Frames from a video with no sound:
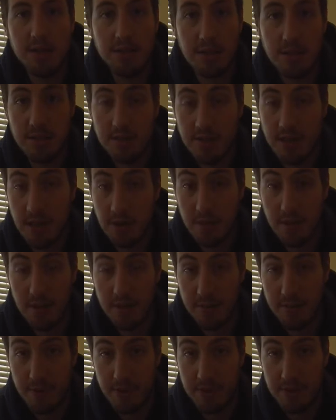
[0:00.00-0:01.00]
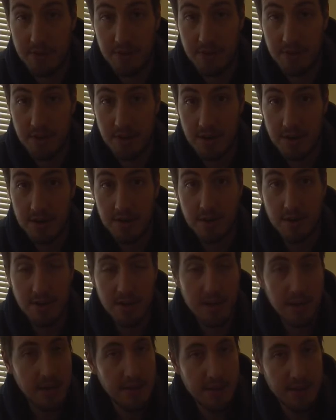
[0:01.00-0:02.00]
you can tell by the picture there,
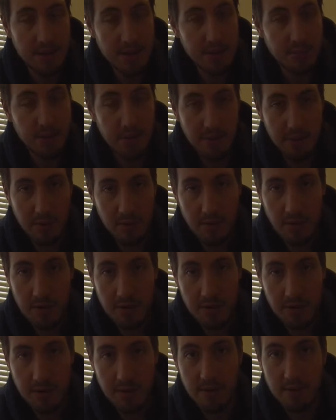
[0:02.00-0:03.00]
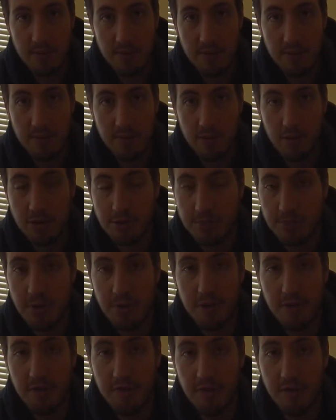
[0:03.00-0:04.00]
it's probably one of the most
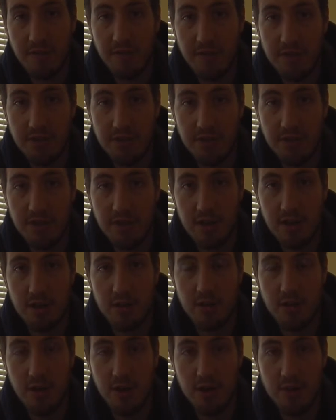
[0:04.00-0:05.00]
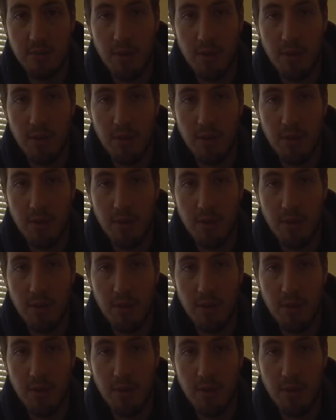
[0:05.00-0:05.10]
beautiful fish in the aquarium